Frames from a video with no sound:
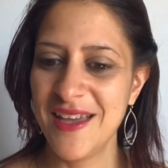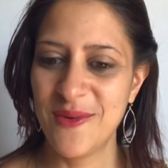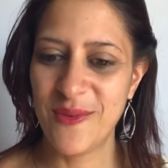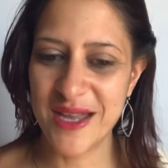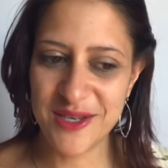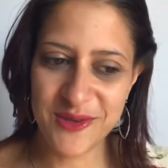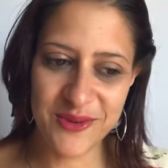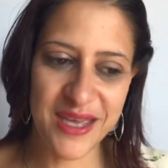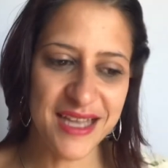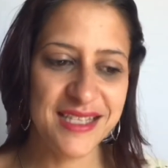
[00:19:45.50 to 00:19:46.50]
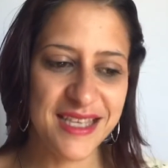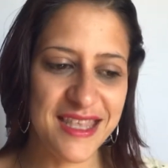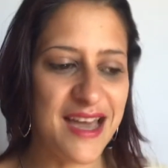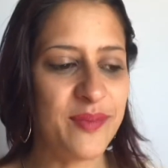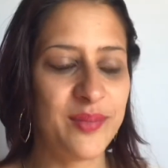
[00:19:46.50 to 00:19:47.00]
when you get to
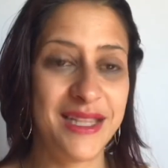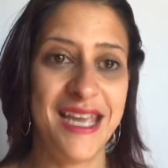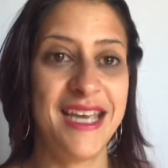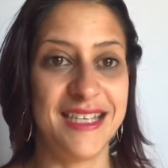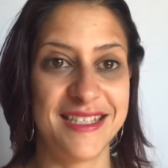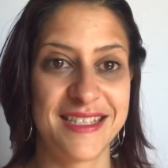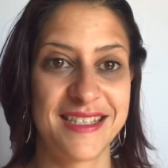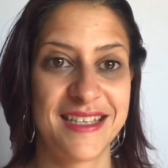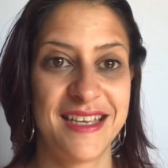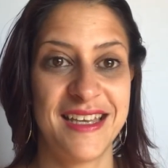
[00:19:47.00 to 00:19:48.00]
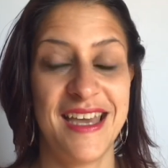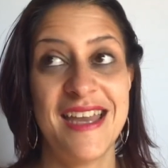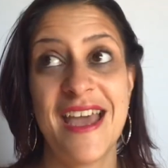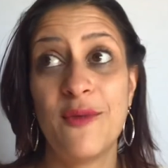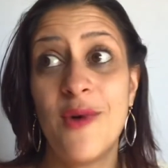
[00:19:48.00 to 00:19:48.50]
that place,
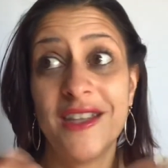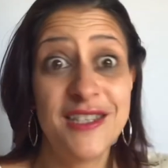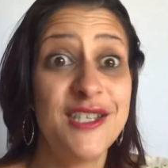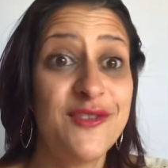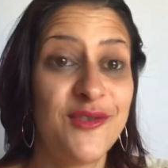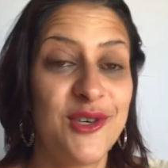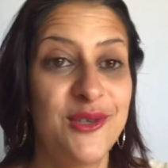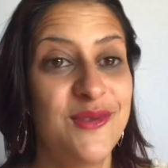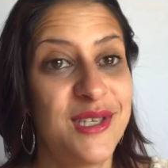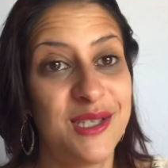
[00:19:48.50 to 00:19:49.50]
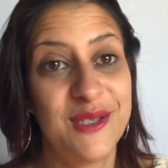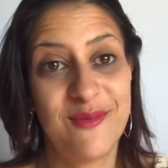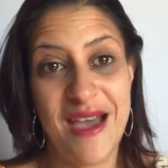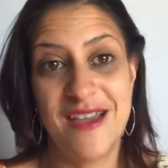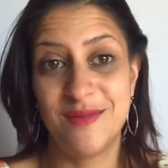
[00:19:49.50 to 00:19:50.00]
and I want this for you, this is
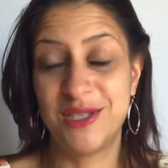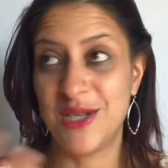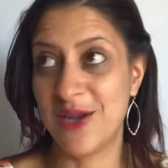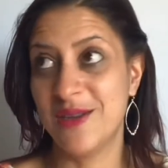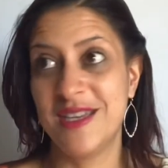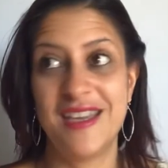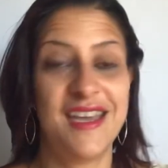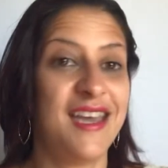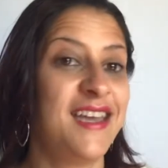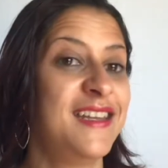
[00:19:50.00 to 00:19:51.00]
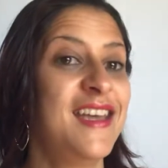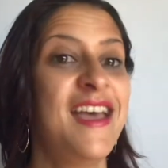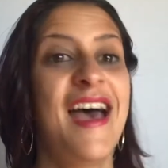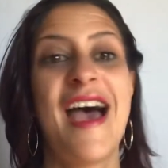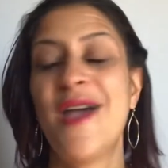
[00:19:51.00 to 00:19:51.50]
why I'm sharing it, and
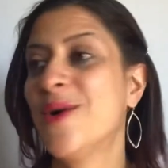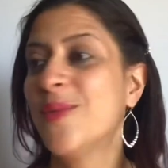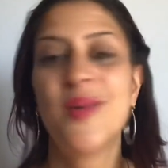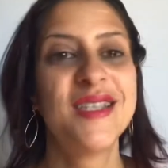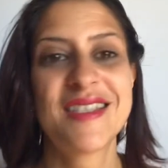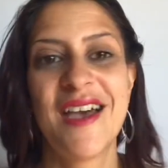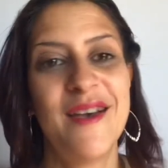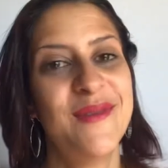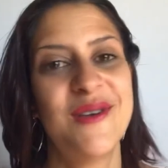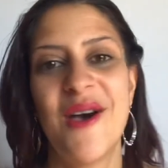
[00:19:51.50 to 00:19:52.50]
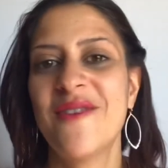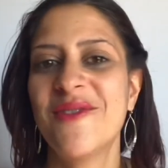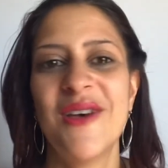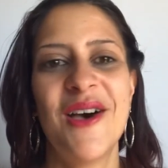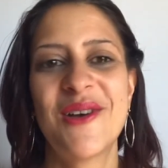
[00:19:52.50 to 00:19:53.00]
I hope it's coming
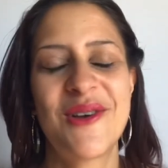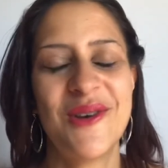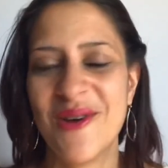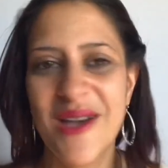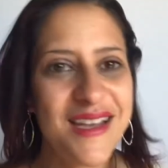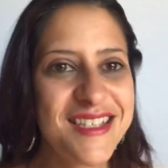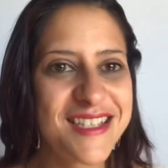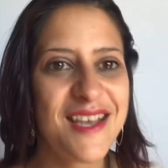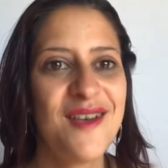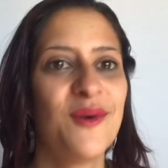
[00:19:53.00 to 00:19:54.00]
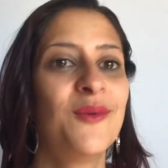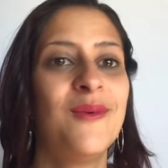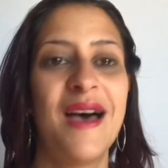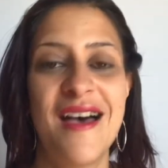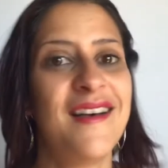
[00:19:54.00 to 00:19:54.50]
off across
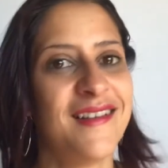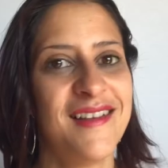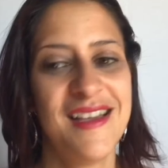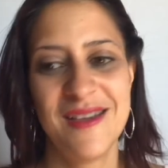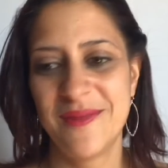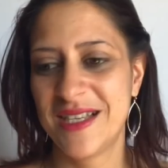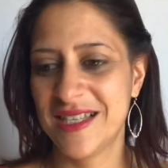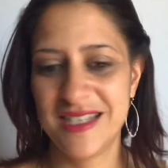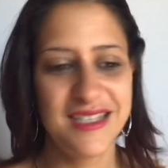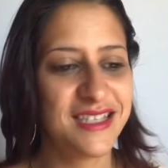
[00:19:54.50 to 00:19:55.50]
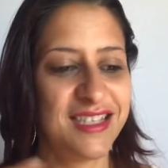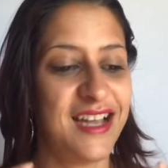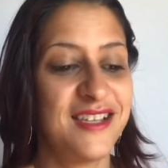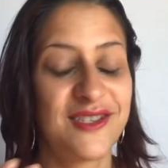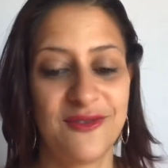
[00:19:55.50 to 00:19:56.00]
well, because this is
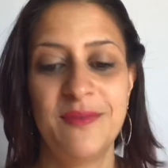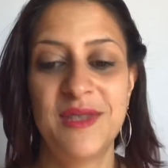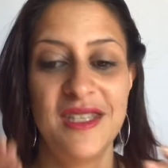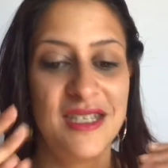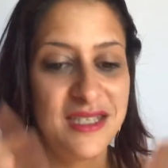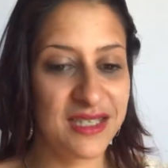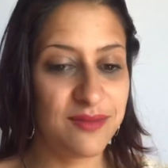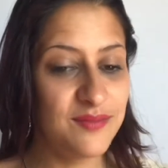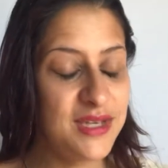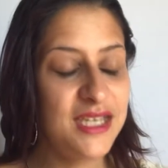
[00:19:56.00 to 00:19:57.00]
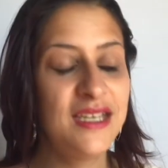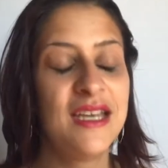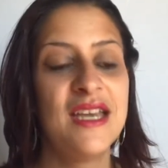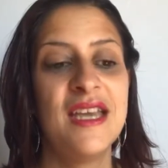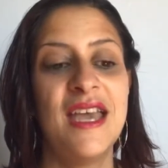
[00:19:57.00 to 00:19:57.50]
not scripted. This is me
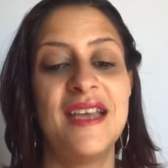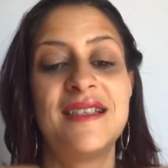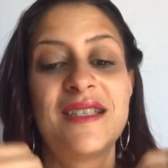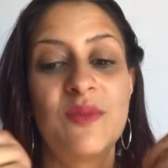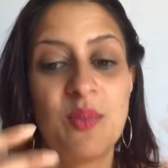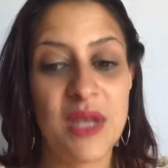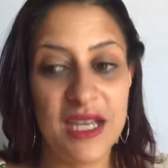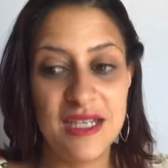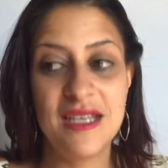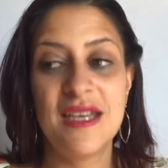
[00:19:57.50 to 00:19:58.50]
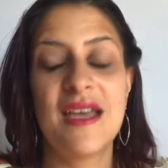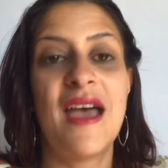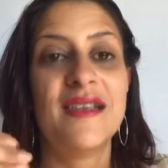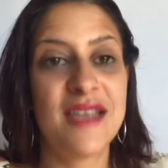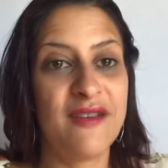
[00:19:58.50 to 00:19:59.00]
explaining it
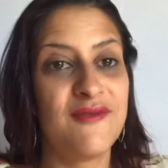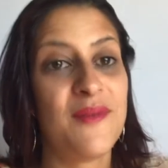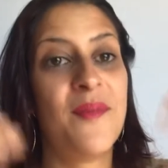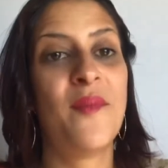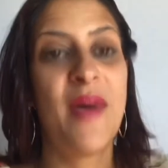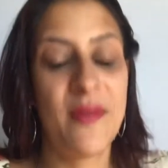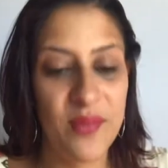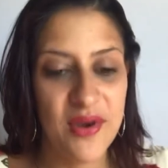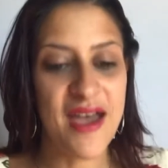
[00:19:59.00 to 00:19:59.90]
as I remember